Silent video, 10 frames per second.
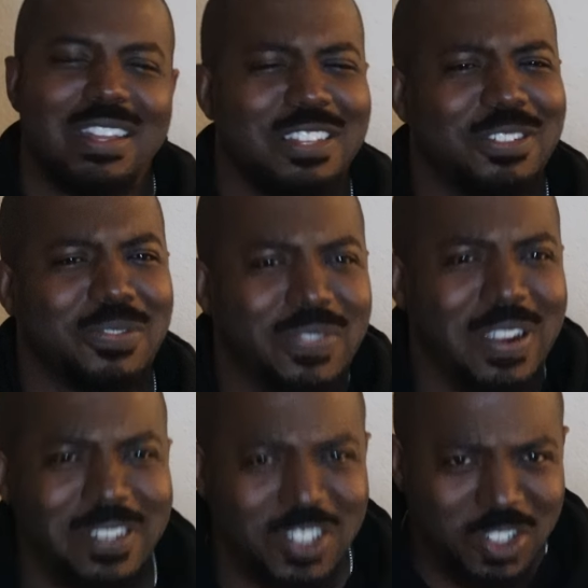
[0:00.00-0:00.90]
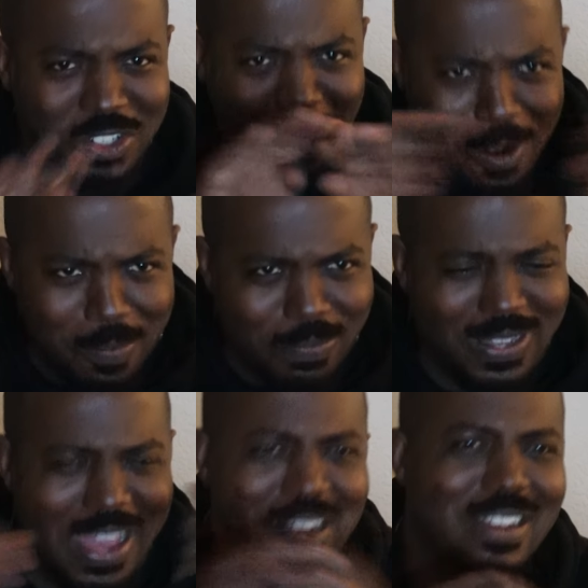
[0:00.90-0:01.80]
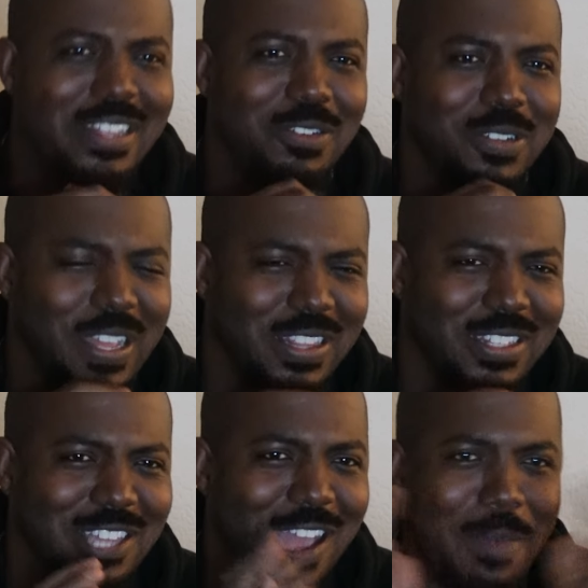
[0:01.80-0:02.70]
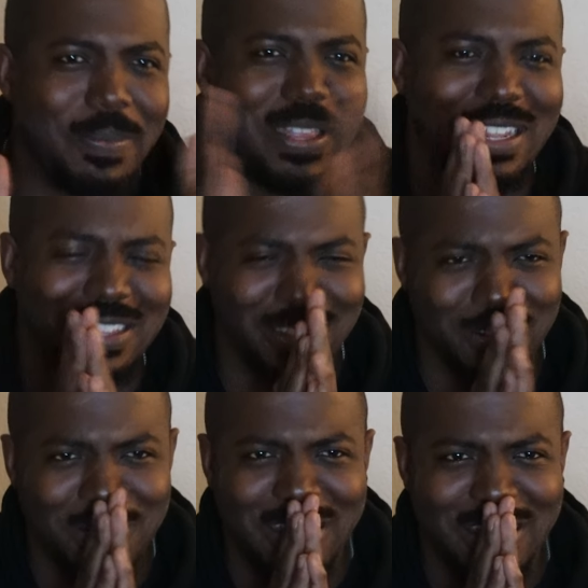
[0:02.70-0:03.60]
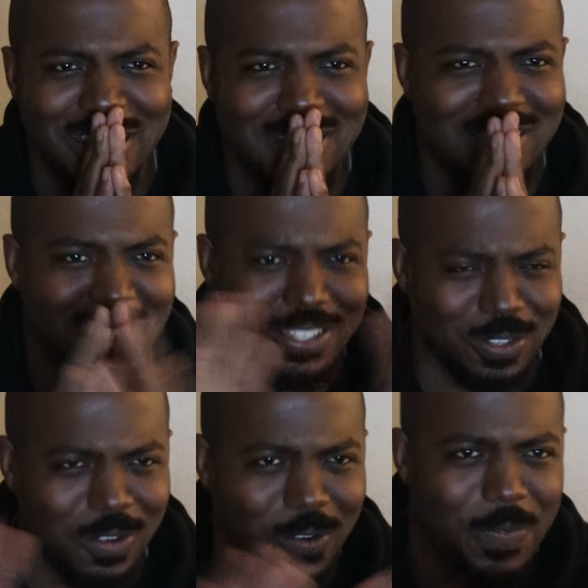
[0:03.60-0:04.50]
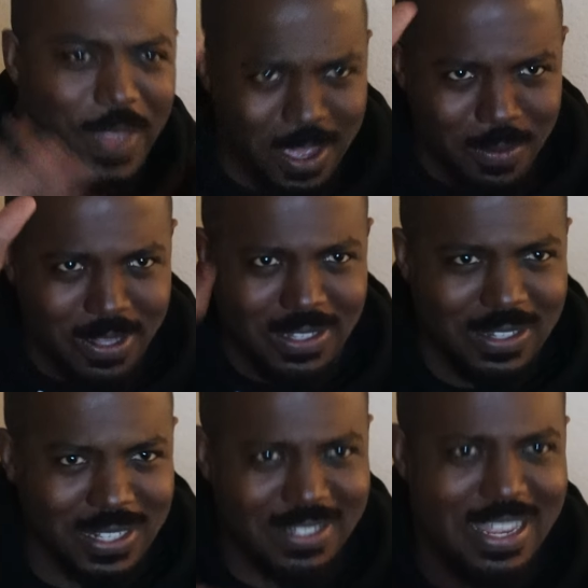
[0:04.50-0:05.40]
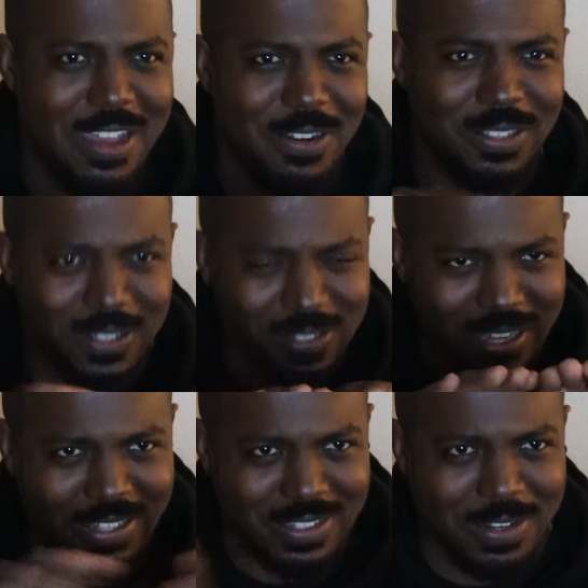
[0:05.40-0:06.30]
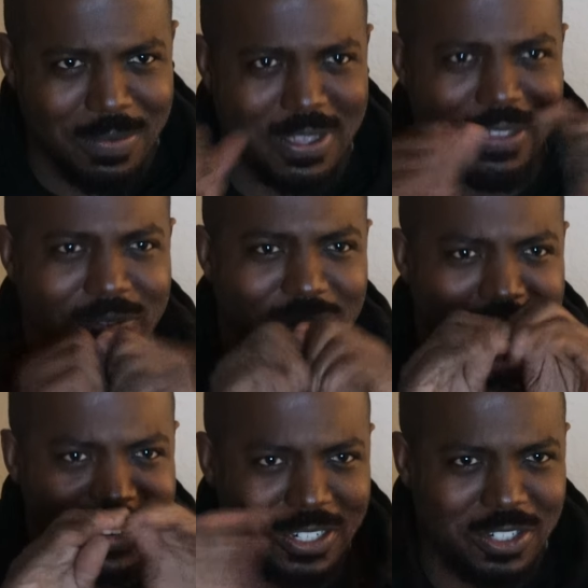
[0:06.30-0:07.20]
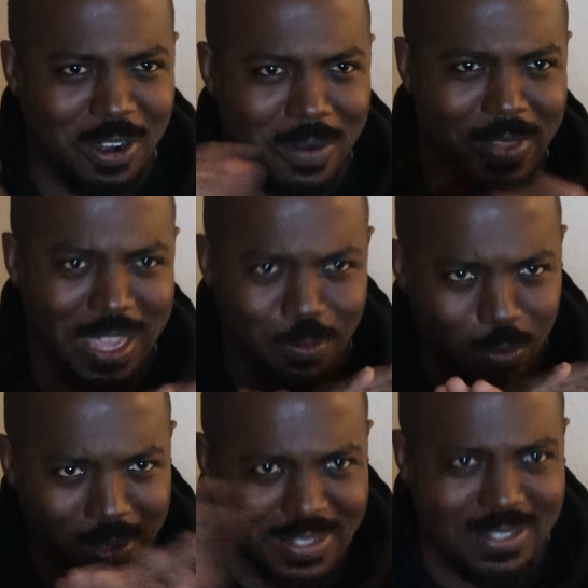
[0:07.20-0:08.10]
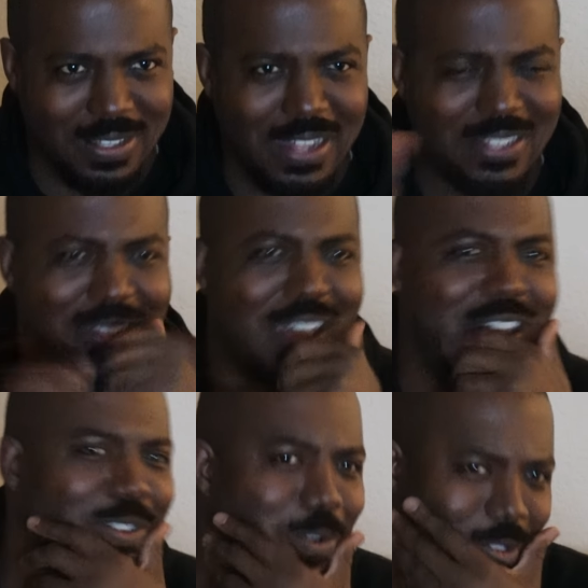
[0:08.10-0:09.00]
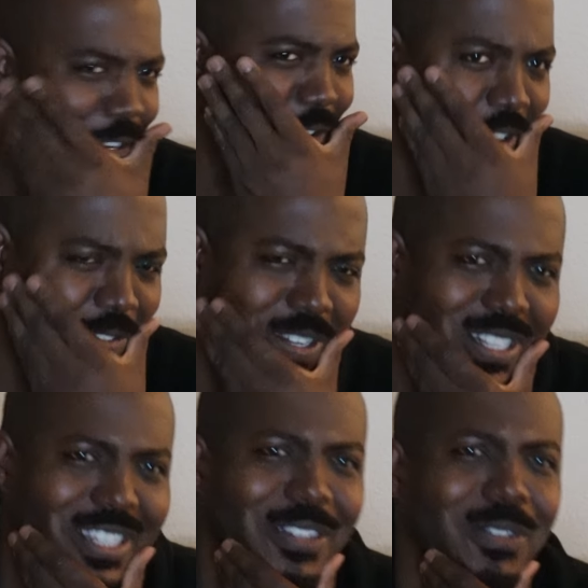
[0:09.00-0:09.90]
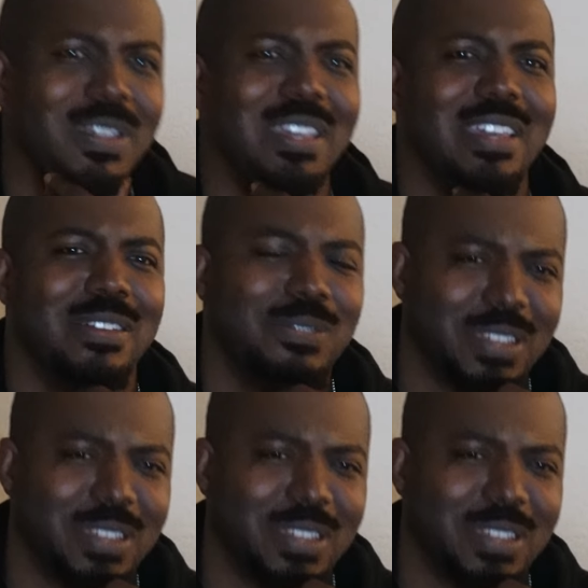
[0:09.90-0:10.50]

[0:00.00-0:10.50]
There's a very sharp line at the top of that thing. Okay, let's see. So when the hood is down, it looks like it's gonna be very sharp, like one solid line going across right there. Okay.